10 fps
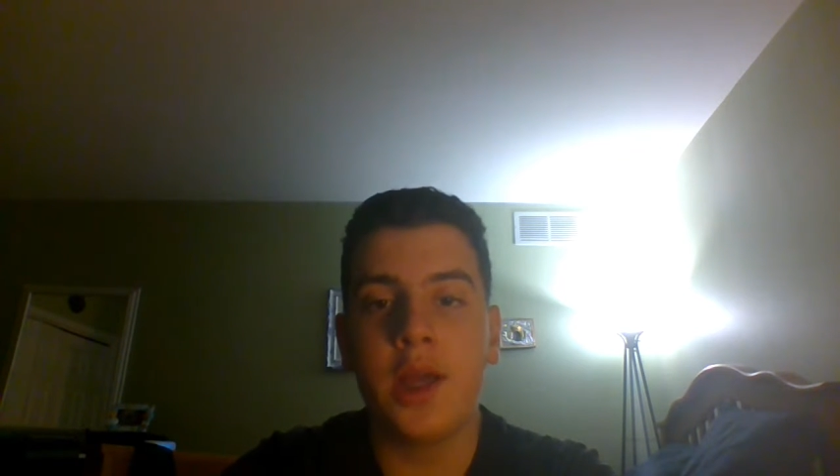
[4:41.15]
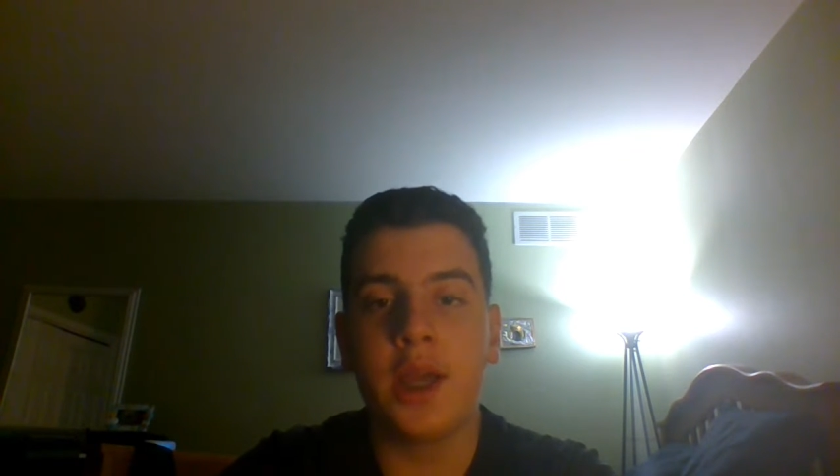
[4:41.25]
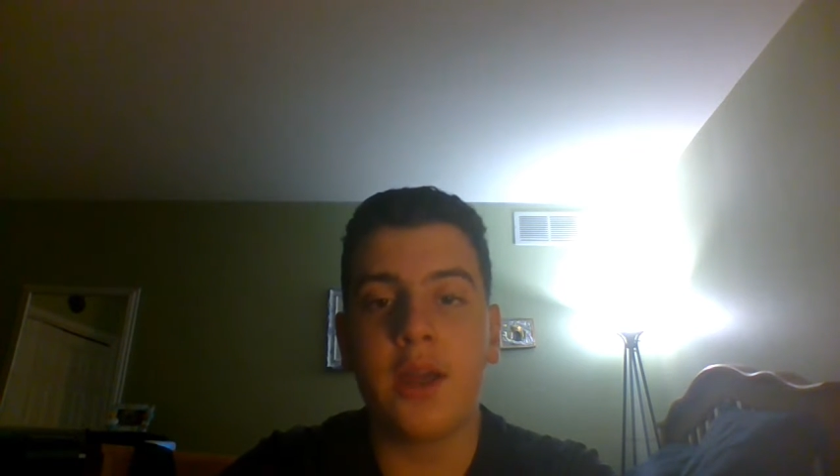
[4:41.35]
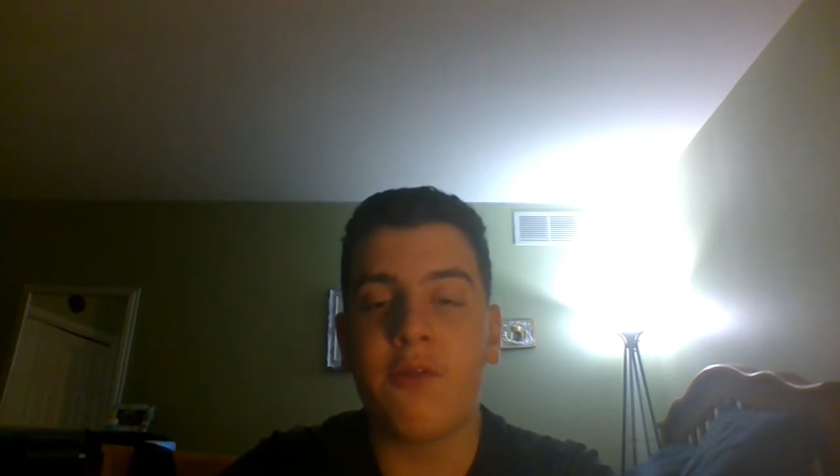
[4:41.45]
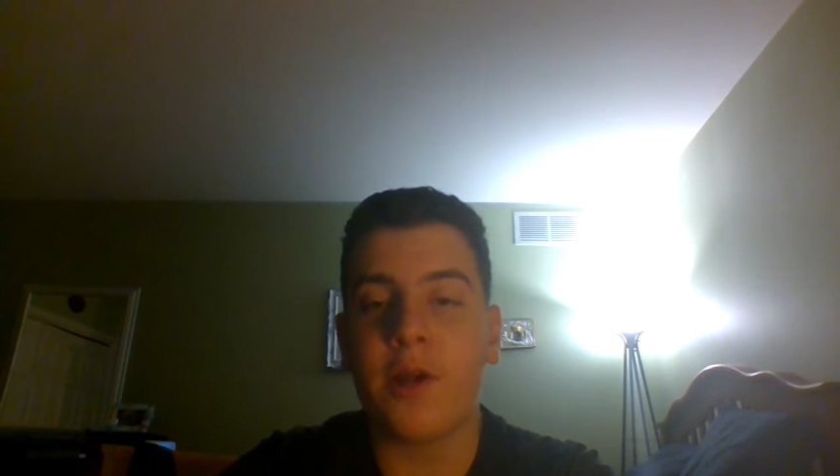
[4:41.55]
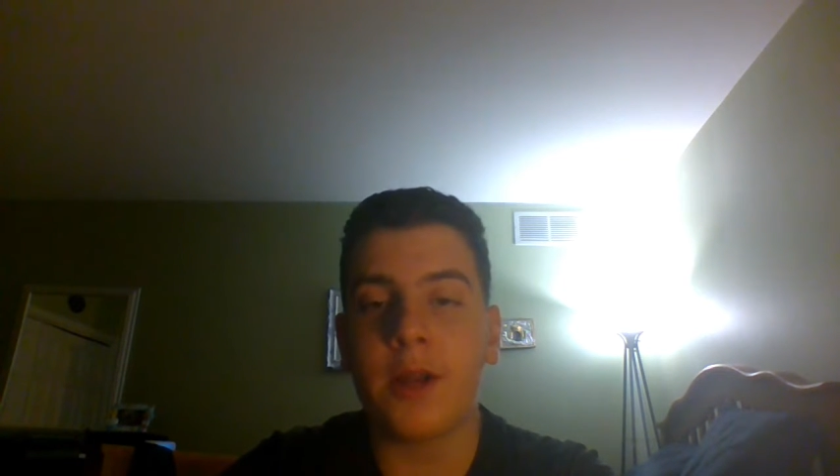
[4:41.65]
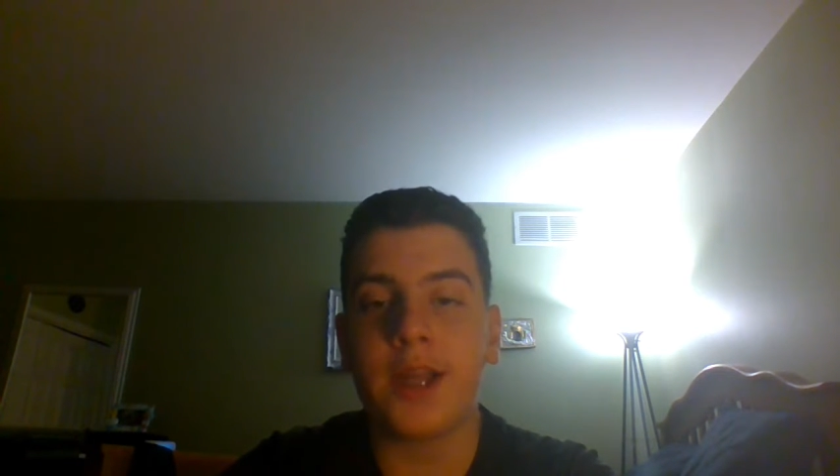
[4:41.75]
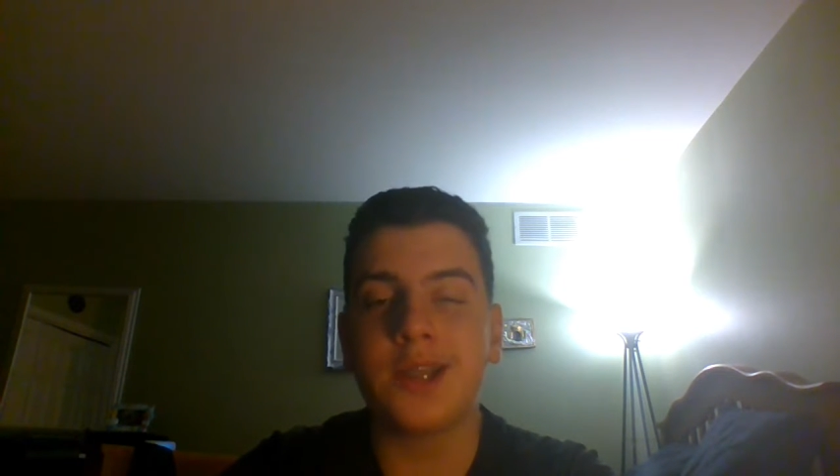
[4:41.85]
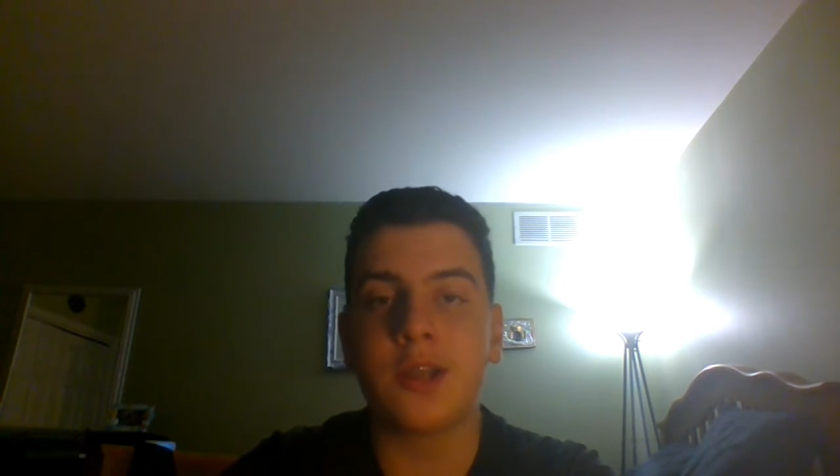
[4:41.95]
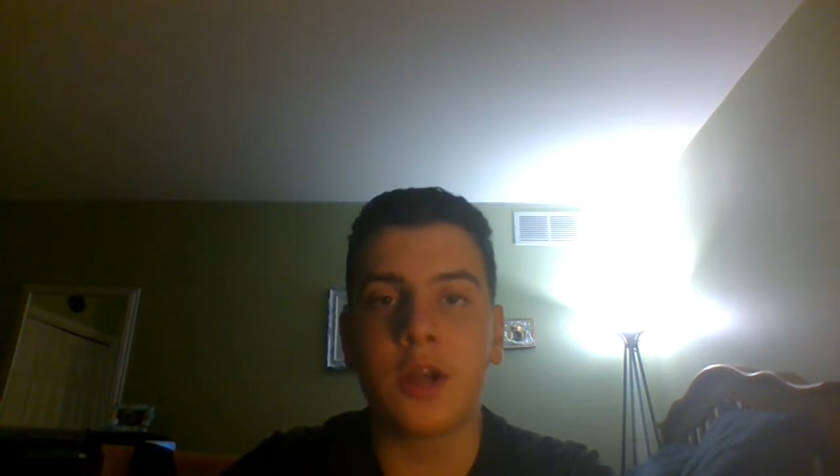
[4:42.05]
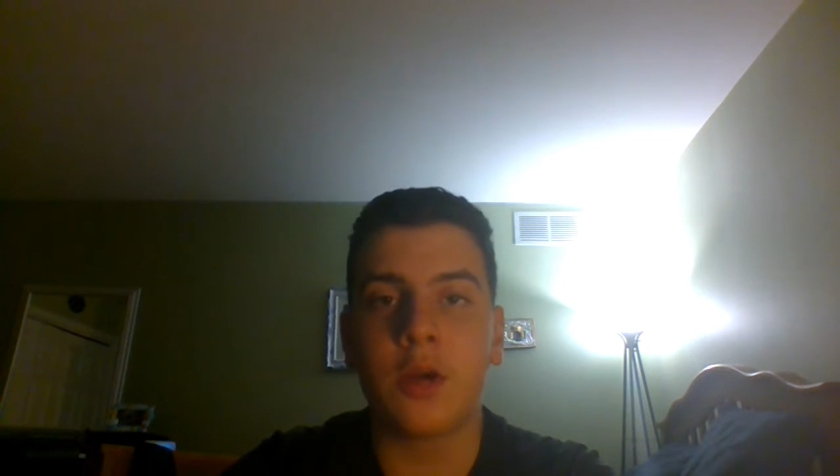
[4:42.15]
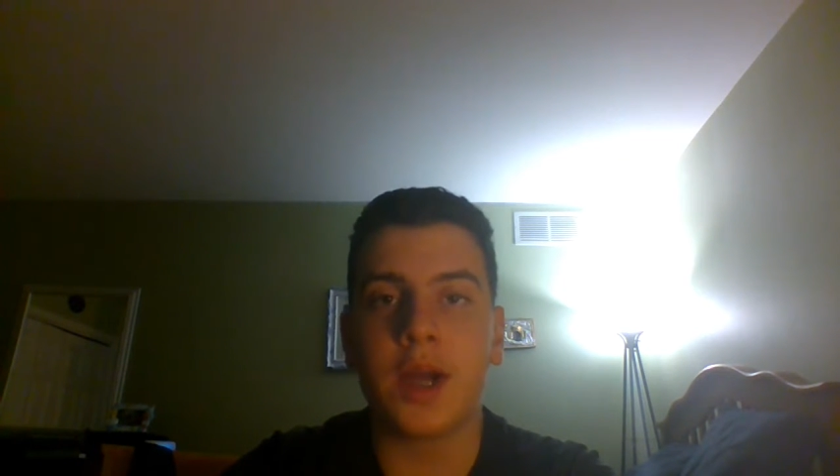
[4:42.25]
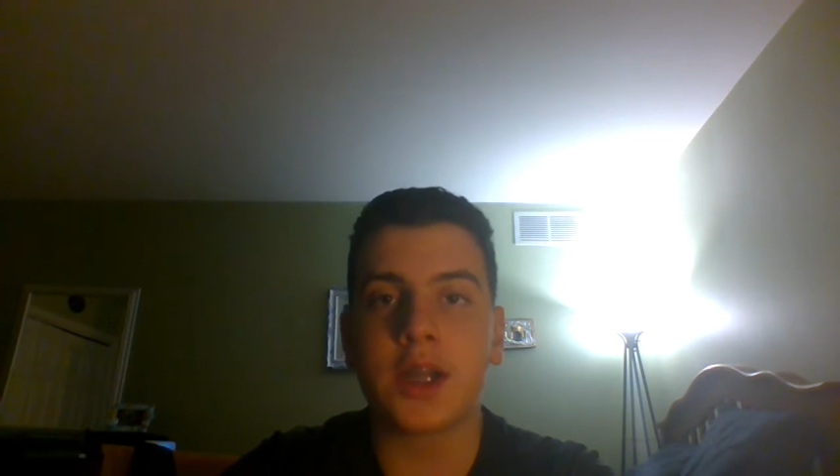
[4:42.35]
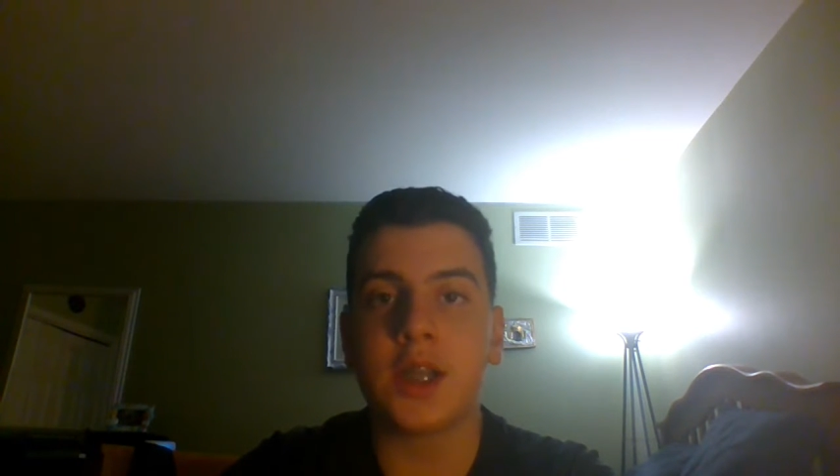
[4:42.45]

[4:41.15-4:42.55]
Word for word: he could very easily go back